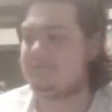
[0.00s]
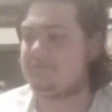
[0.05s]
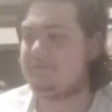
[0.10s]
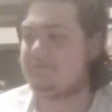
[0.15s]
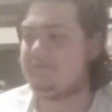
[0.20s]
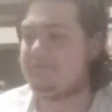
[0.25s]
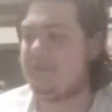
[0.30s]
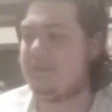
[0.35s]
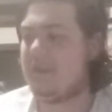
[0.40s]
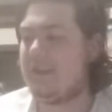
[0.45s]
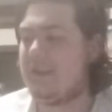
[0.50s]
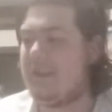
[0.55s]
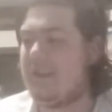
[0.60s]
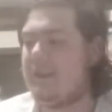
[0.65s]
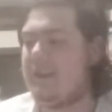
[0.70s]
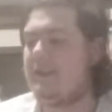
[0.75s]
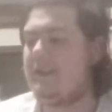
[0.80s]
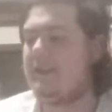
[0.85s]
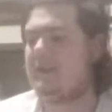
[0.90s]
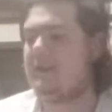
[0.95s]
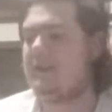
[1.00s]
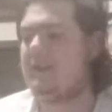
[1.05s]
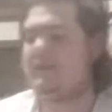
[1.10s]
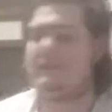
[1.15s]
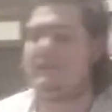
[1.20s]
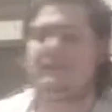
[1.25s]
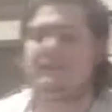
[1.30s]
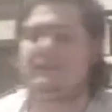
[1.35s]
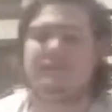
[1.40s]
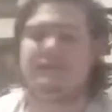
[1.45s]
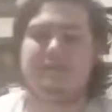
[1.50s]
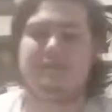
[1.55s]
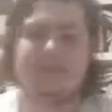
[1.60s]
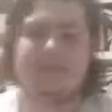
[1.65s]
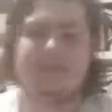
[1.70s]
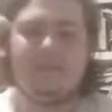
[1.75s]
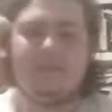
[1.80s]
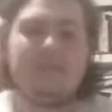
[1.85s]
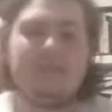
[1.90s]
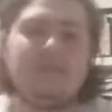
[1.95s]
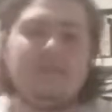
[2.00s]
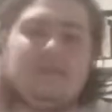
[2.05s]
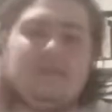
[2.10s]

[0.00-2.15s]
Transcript: Yeah. Well, there was an end credit scene at